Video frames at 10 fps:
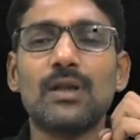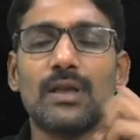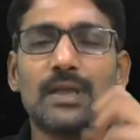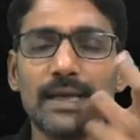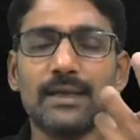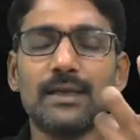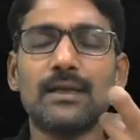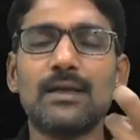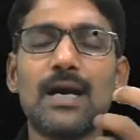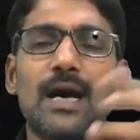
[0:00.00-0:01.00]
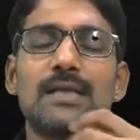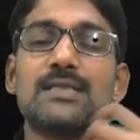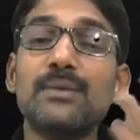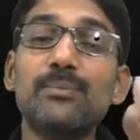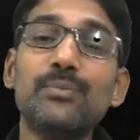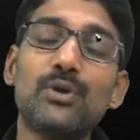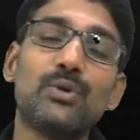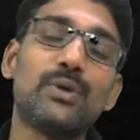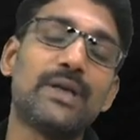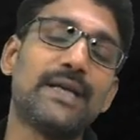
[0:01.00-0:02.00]
then
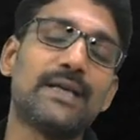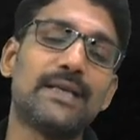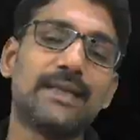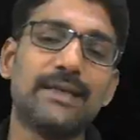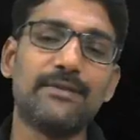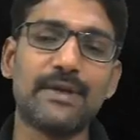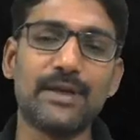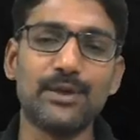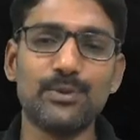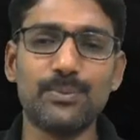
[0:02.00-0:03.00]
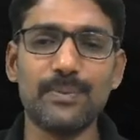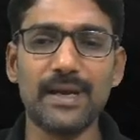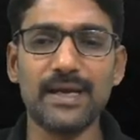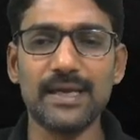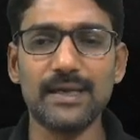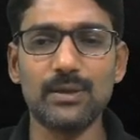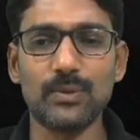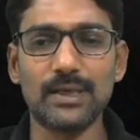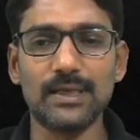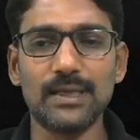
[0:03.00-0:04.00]
asymptotically when you make
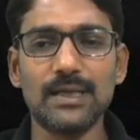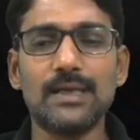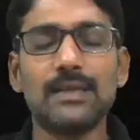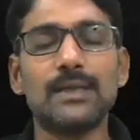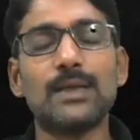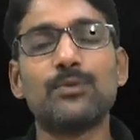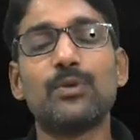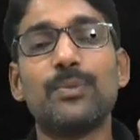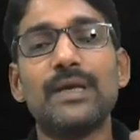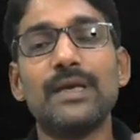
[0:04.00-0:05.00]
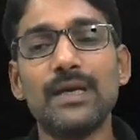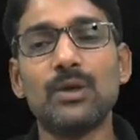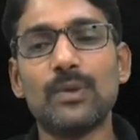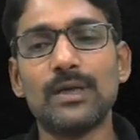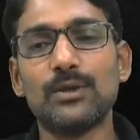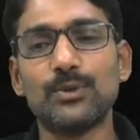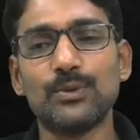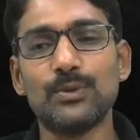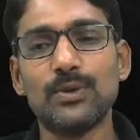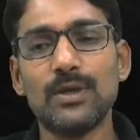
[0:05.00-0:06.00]
equal that would be equal to
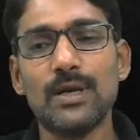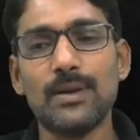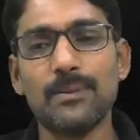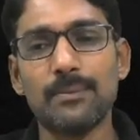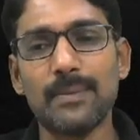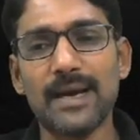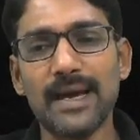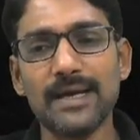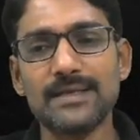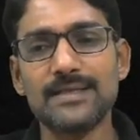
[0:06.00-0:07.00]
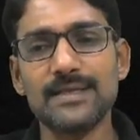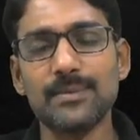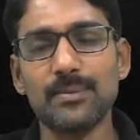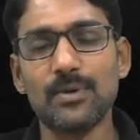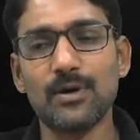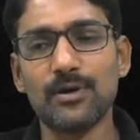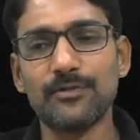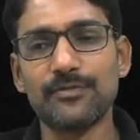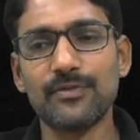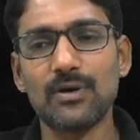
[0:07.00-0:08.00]
maximum of
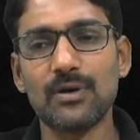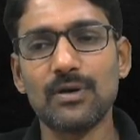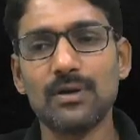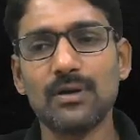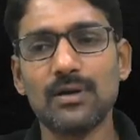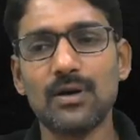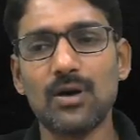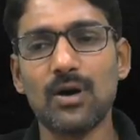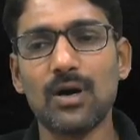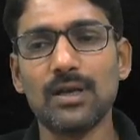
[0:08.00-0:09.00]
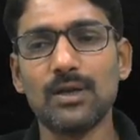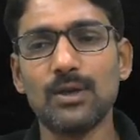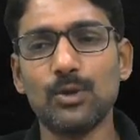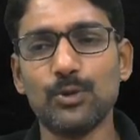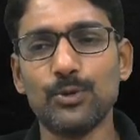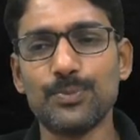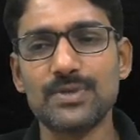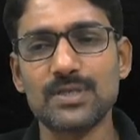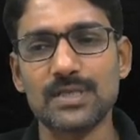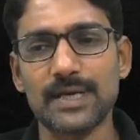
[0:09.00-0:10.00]
all loops
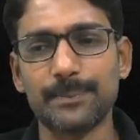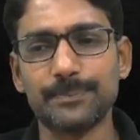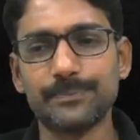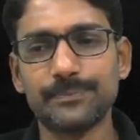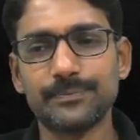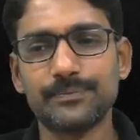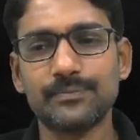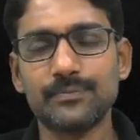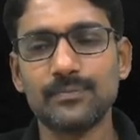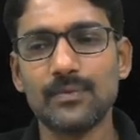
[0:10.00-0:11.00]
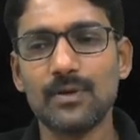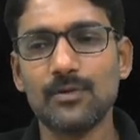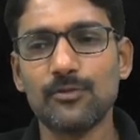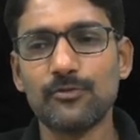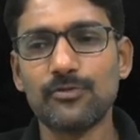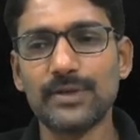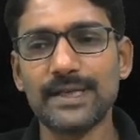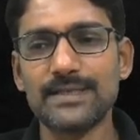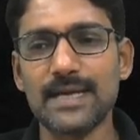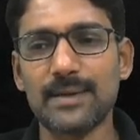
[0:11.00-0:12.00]
time for
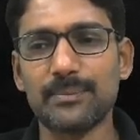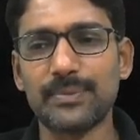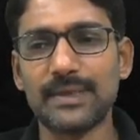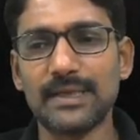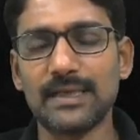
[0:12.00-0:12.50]
example